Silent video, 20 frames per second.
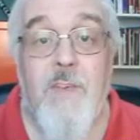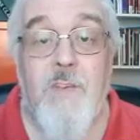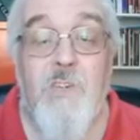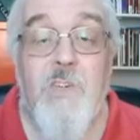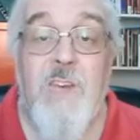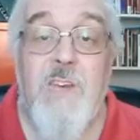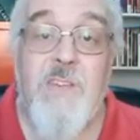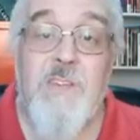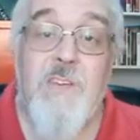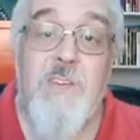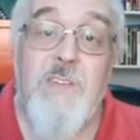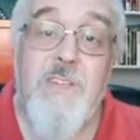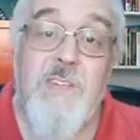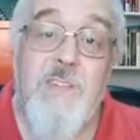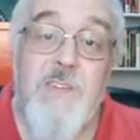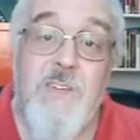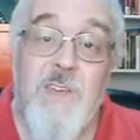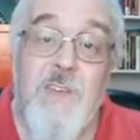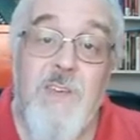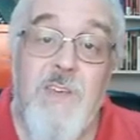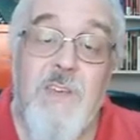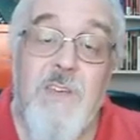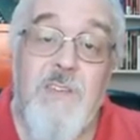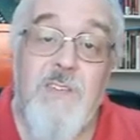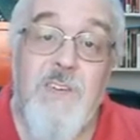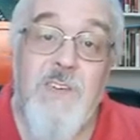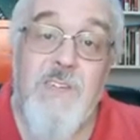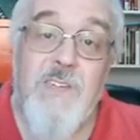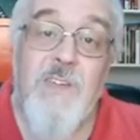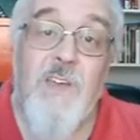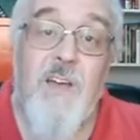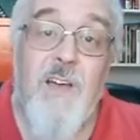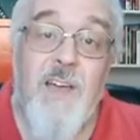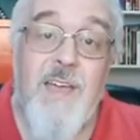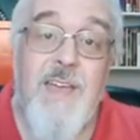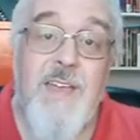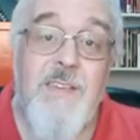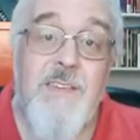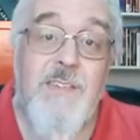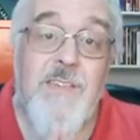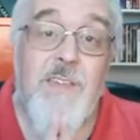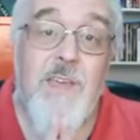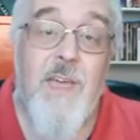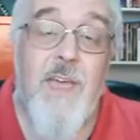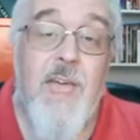Jesus decides that